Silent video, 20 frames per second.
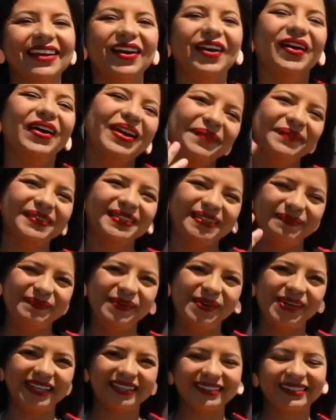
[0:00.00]
Hola mis
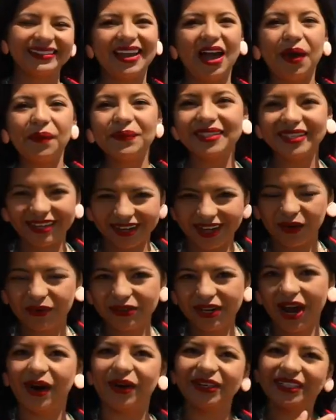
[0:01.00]
amores, come check
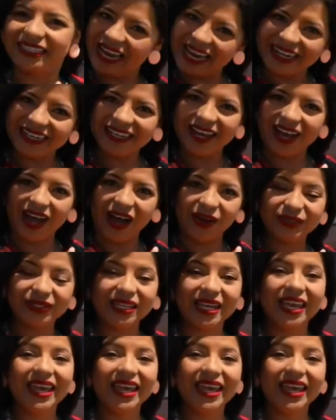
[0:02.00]
out our tiny house.